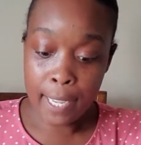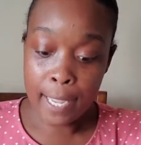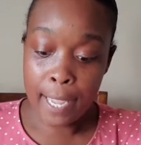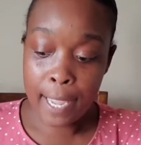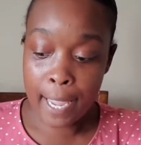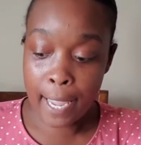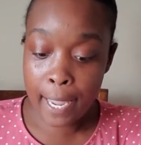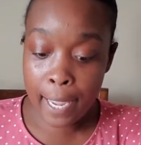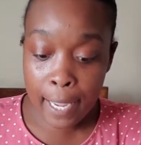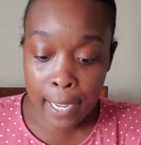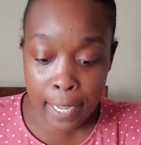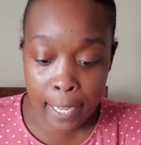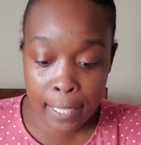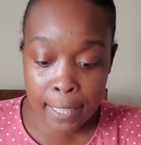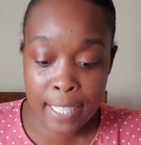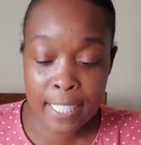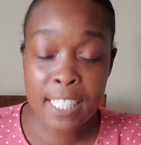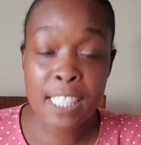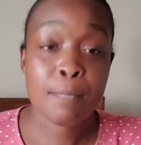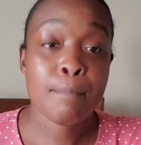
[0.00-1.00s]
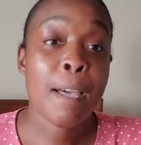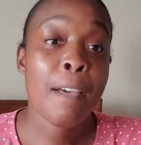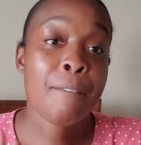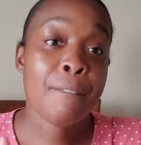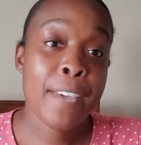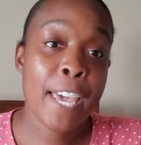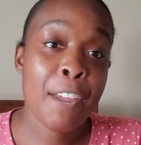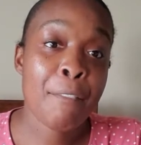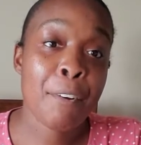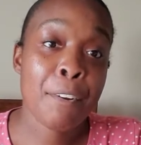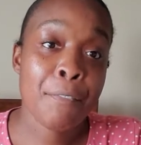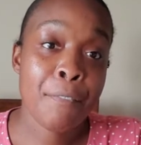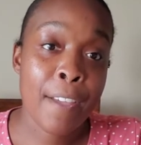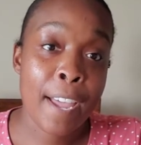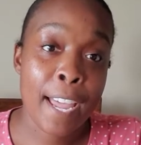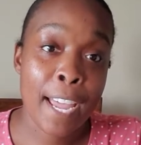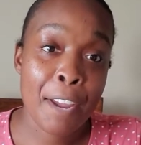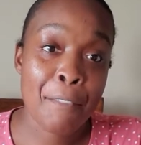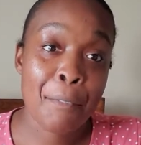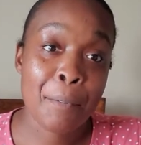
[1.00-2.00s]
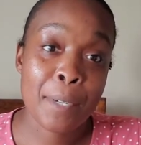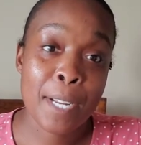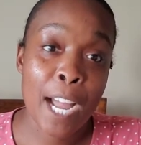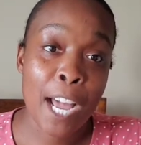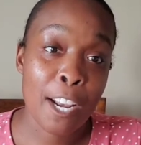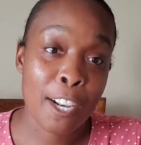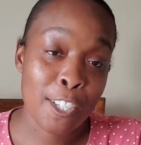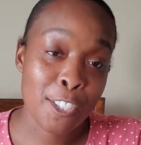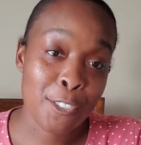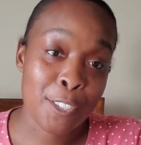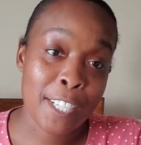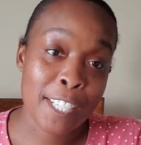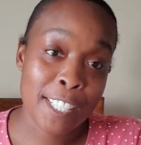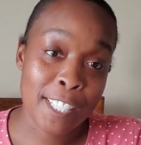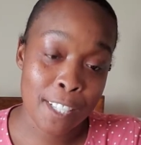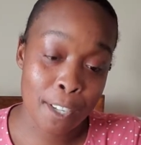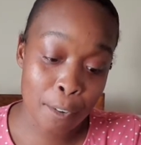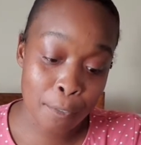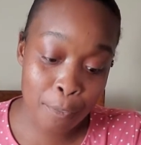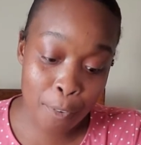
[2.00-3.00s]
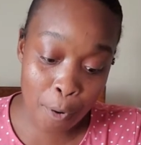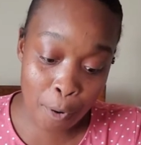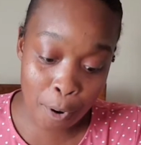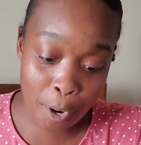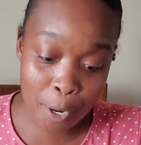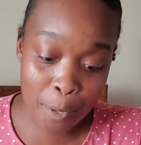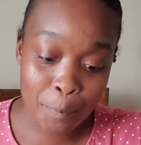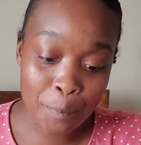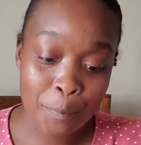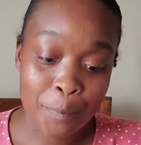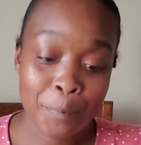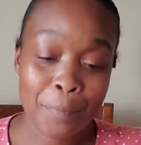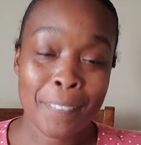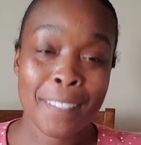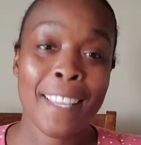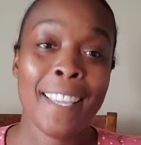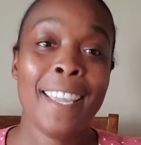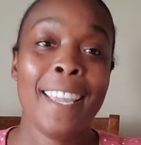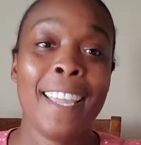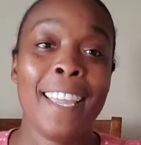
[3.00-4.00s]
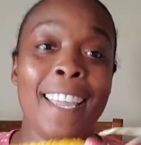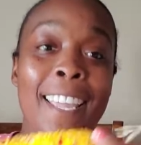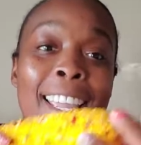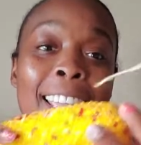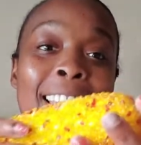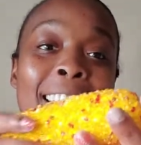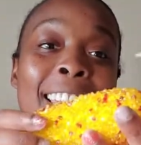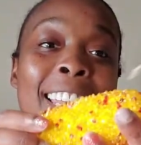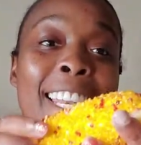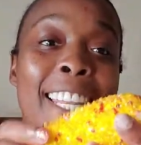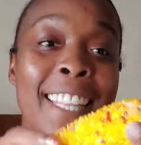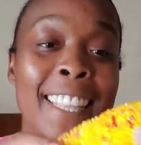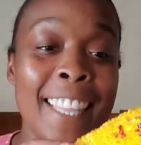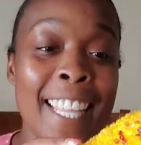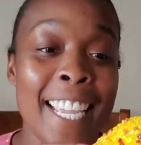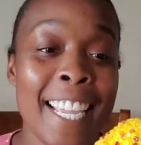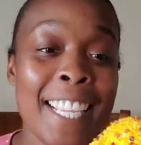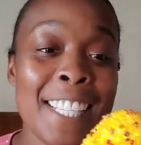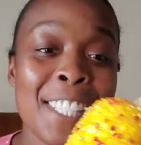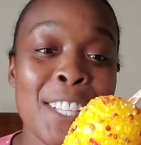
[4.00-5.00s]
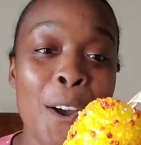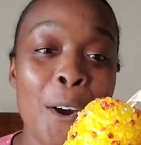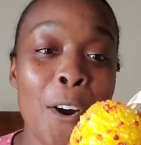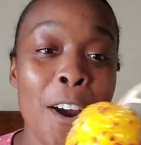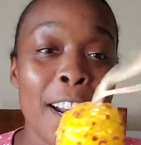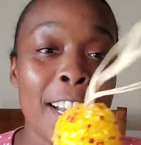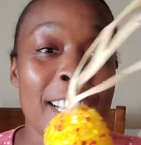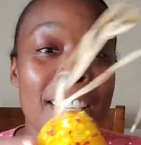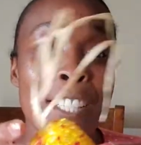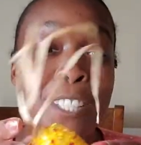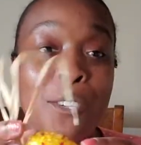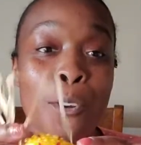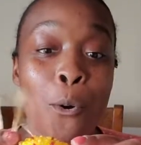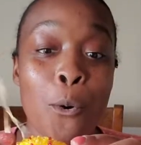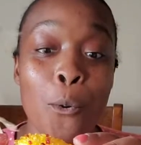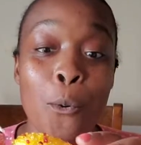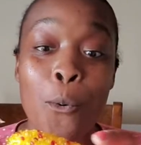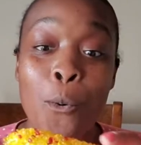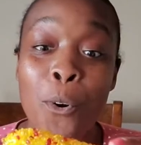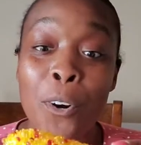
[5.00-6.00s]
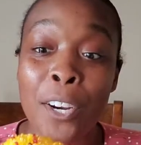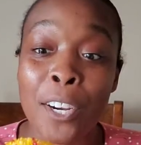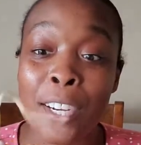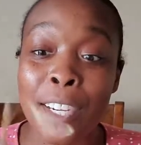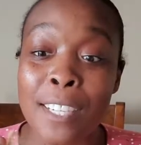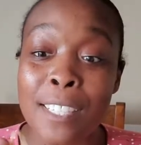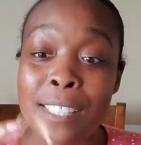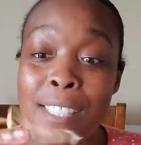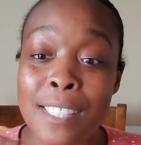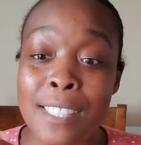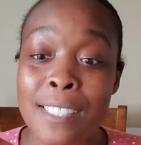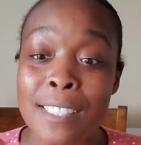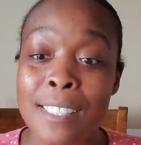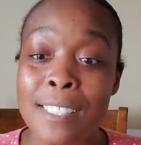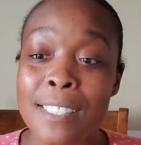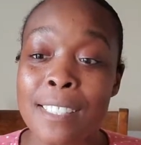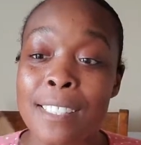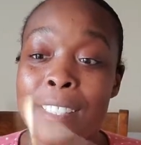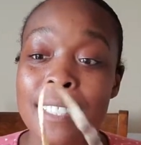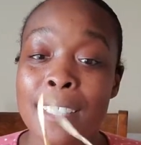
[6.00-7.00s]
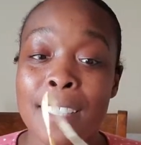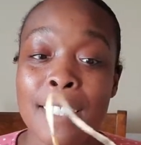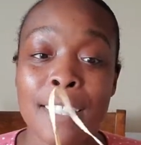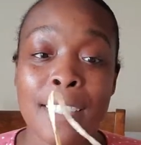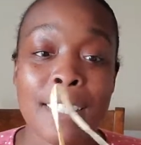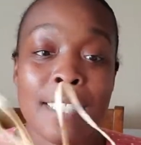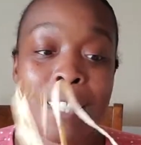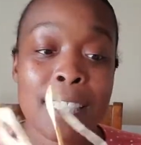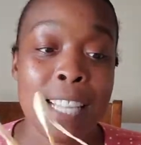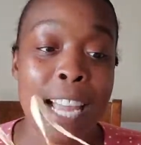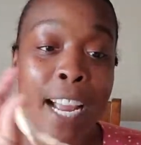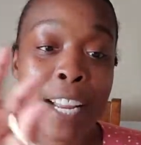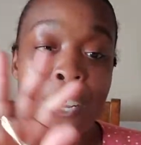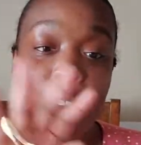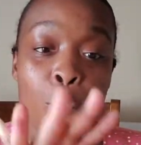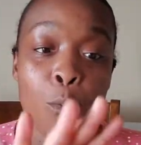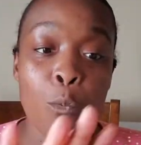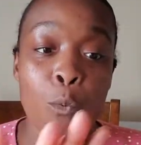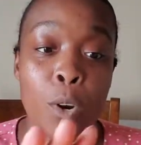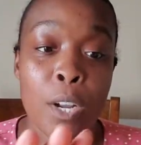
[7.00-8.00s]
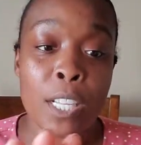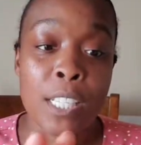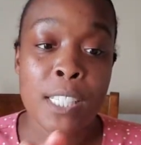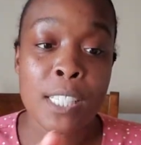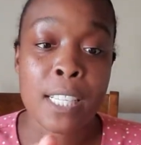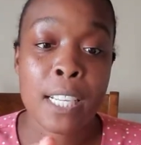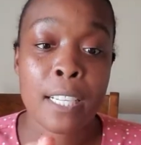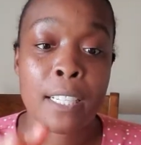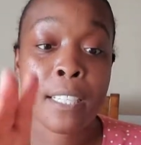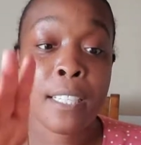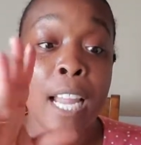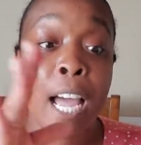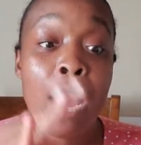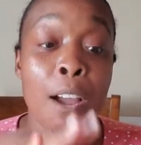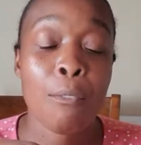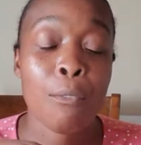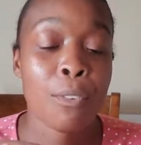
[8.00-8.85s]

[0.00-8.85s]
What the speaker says: And this is my favorite find from Dollar Tree so far. And these are these corns. Like the rusted, not